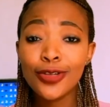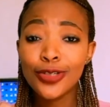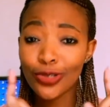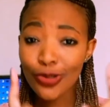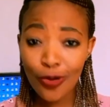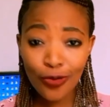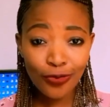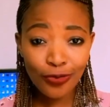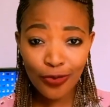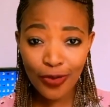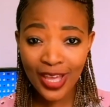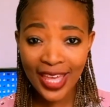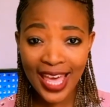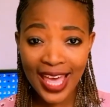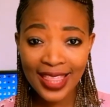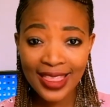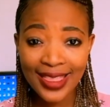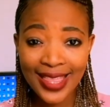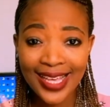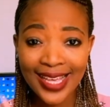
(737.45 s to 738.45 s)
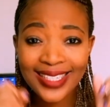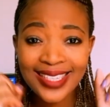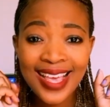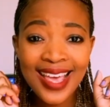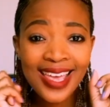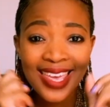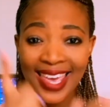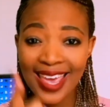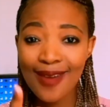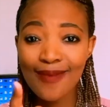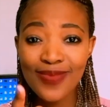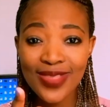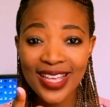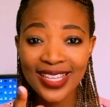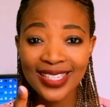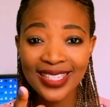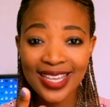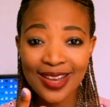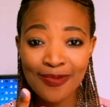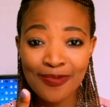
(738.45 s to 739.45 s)
Don't forget this. Keep
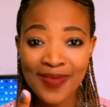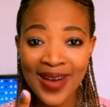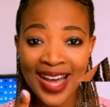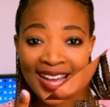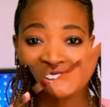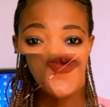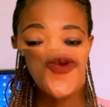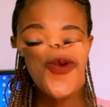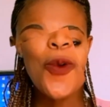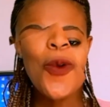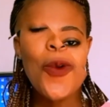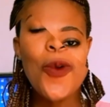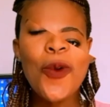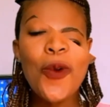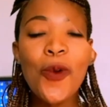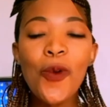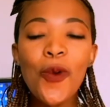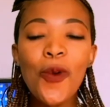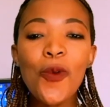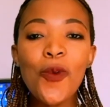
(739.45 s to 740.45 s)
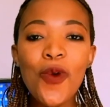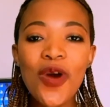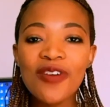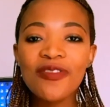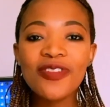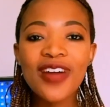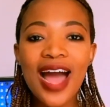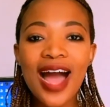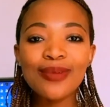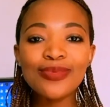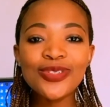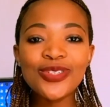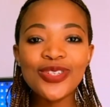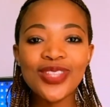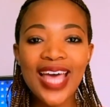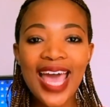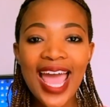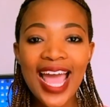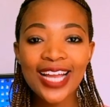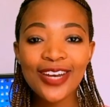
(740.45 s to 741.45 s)
this in mind. We've come
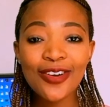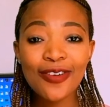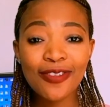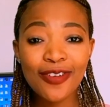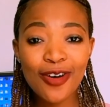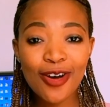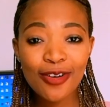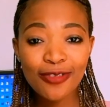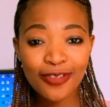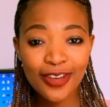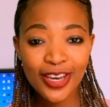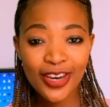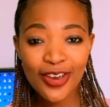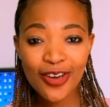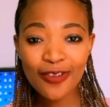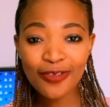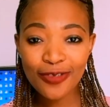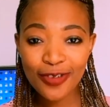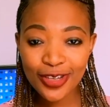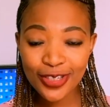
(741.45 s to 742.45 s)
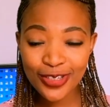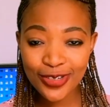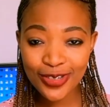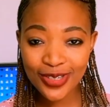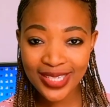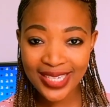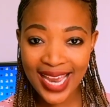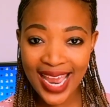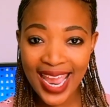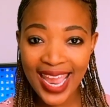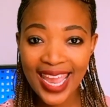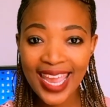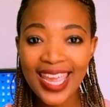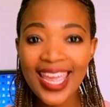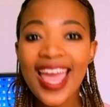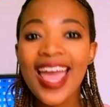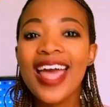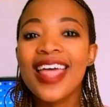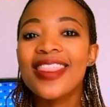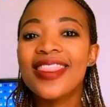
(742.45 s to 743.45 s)
to the end of our video for
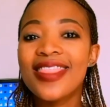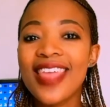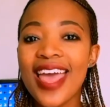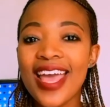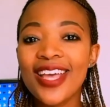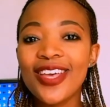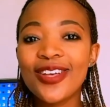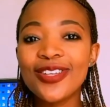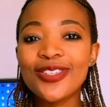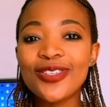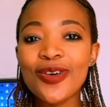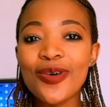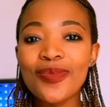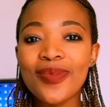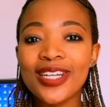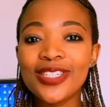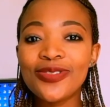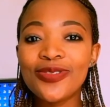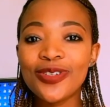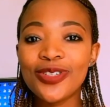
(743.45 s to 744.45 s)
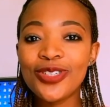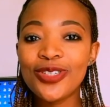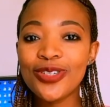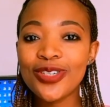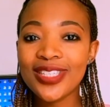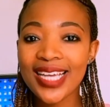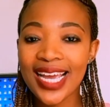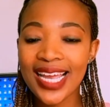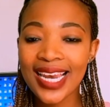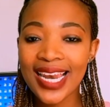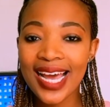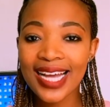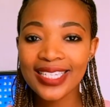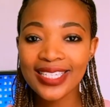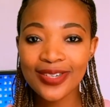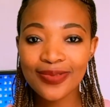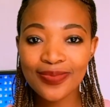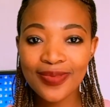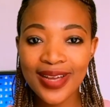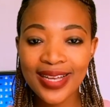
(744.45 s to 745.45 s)
today. Thank you so much for choosing
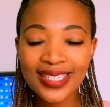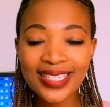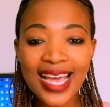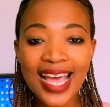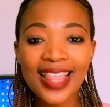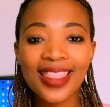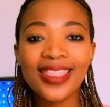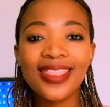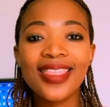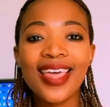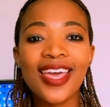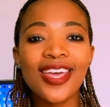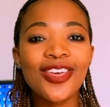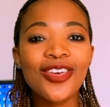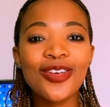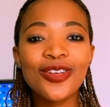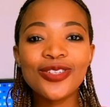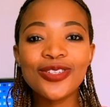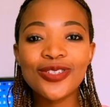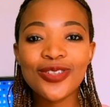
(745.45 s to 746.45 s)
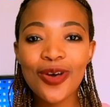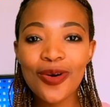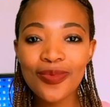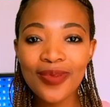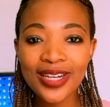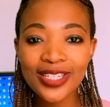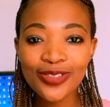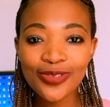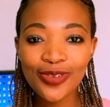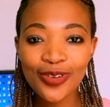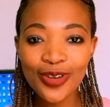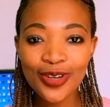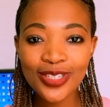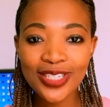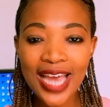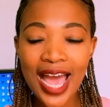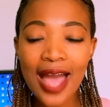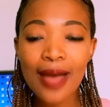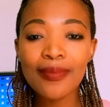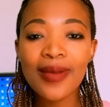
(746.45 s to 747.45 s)
Enlightenment, and thank you so much for your
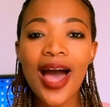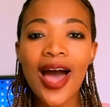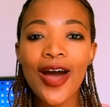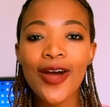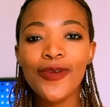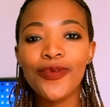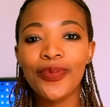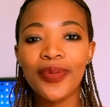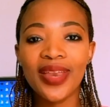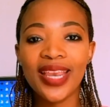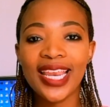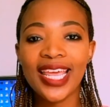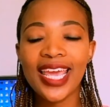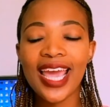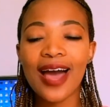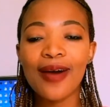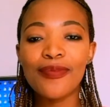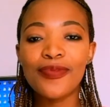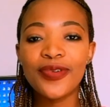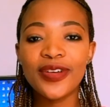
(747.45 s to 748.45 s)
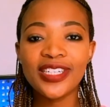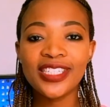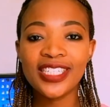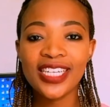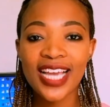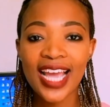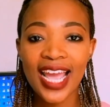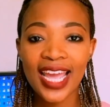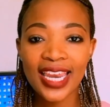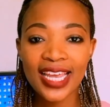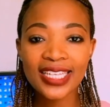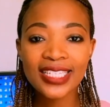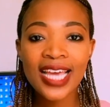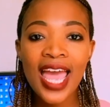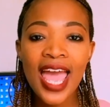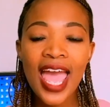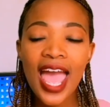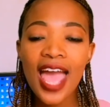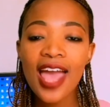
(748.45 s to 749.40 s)
time. I really appreciate it.